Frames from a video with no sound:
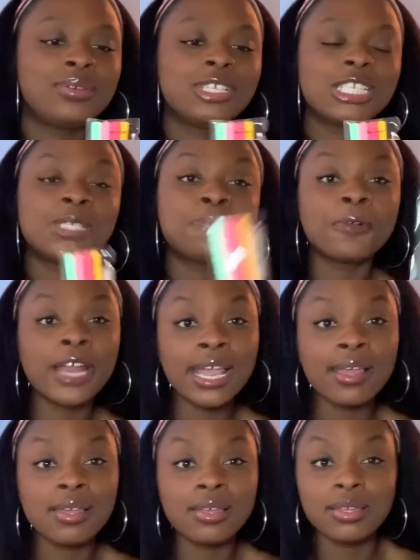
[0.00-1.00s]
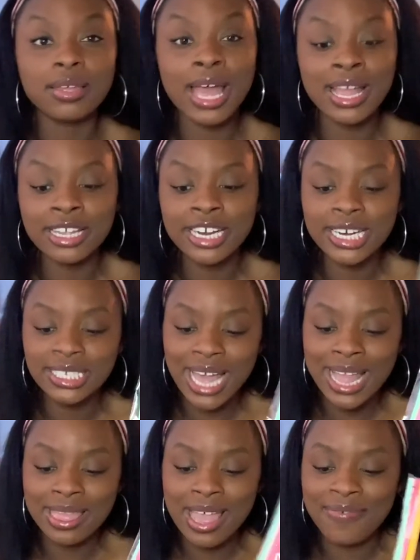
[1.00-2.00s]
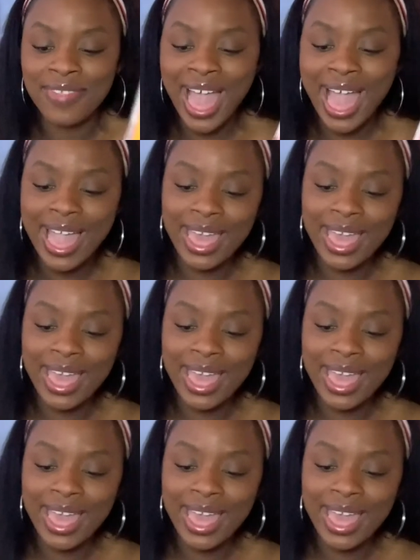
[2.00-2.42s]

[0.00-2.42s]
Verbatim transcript: spring colors, I love that.